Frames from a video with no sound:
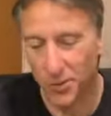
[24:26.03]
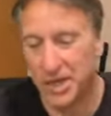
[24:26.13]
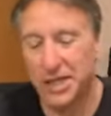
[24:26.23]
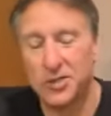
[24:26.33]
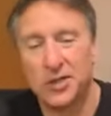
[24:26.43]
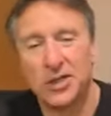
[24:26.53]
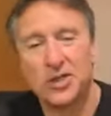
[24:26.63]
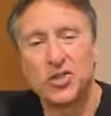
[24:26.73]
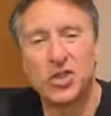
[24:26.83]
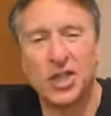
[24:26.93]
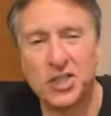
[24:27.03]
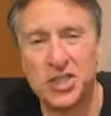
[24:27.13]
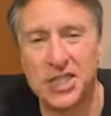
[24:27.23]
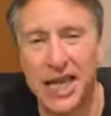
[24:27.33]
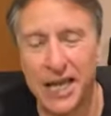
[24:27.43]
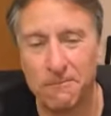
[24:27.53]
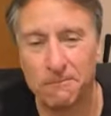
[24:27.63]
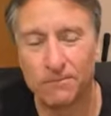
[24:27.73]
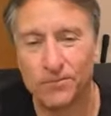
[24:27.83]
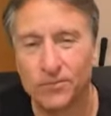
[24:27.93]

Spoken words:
we need you. Do you understand?